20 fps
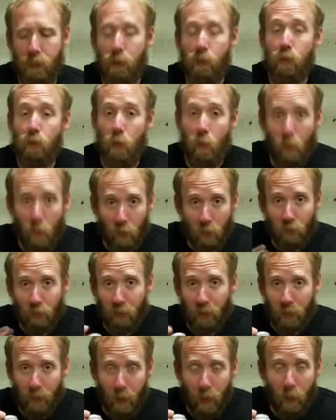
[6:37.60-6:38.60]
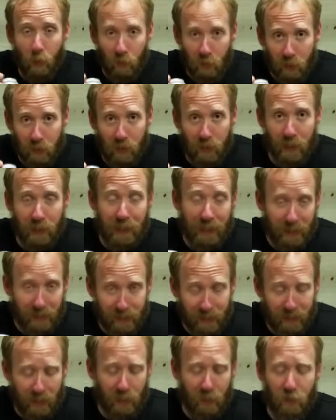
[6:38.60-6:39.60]
torsion ocean
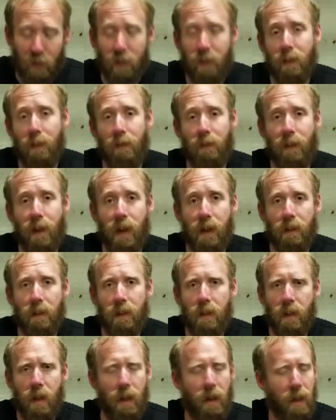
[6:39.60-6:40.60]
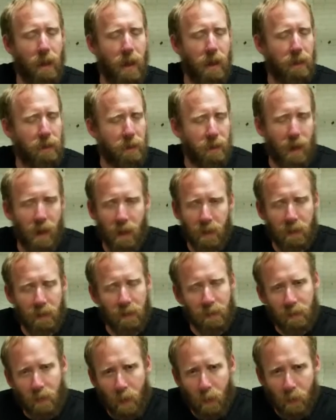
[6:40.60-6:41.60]
extinction event that a lot of
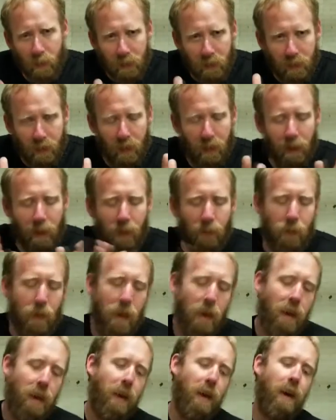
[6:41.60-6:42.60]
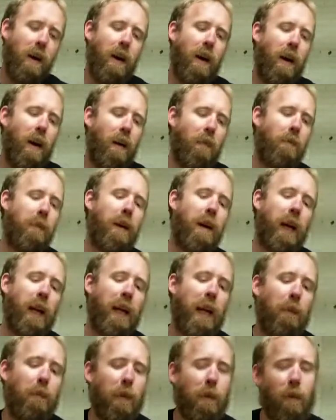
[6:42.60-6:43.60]
scientists always study. I
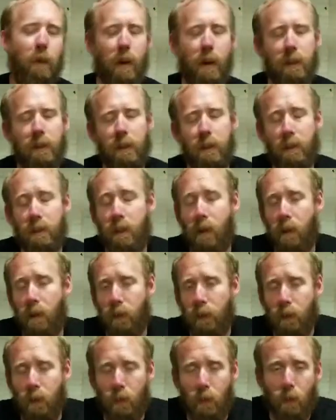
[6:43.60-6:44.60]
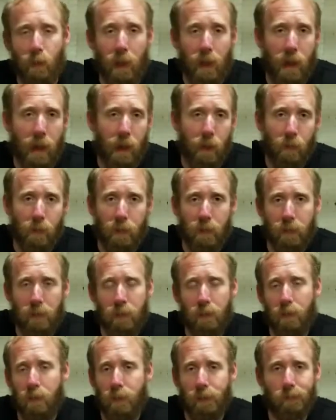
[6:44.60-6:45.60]
came across this article while I was
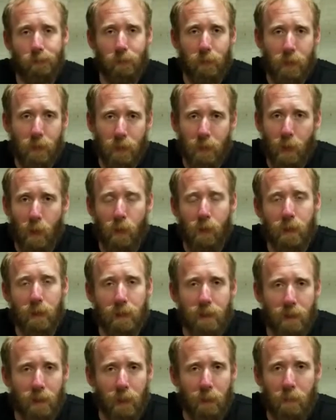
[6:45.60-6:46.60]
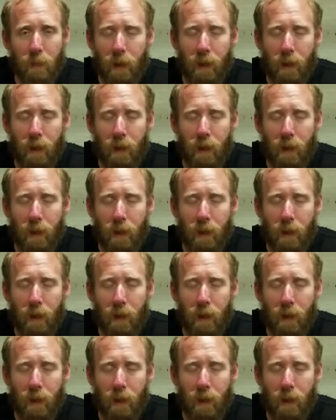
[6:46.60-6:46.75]
going to sleep. I